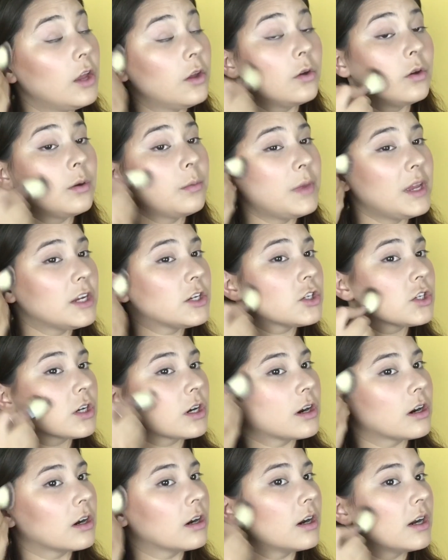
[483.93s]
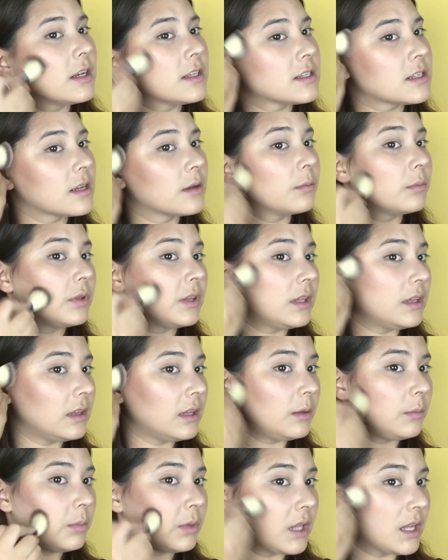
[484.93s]
You want to make sure it's
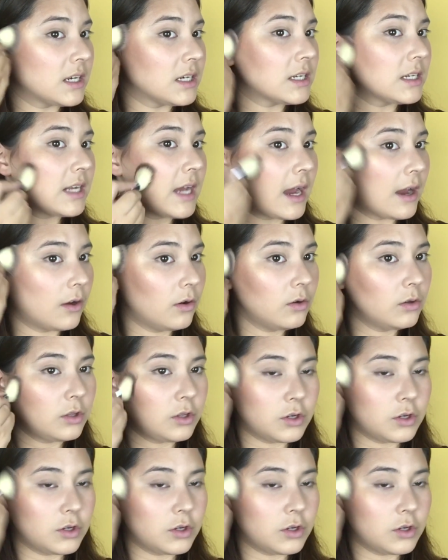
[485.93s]
completely blended out.